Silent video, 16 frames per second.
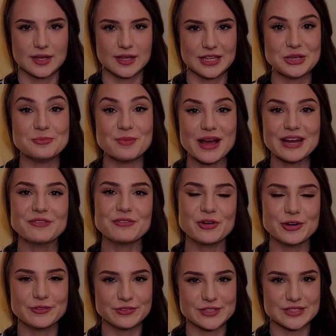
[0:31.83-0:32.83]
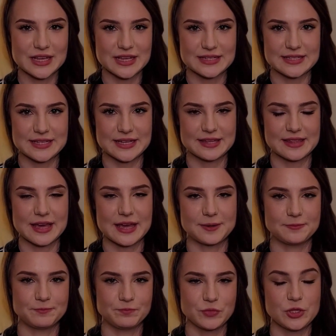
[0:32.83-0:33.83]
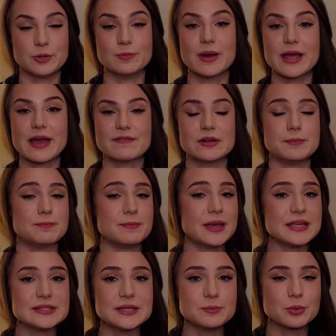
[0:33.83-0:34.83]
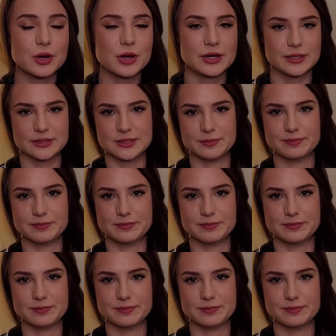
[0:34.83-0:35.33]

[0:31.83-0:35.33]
You might have heard of this idea that you might have an amazing product,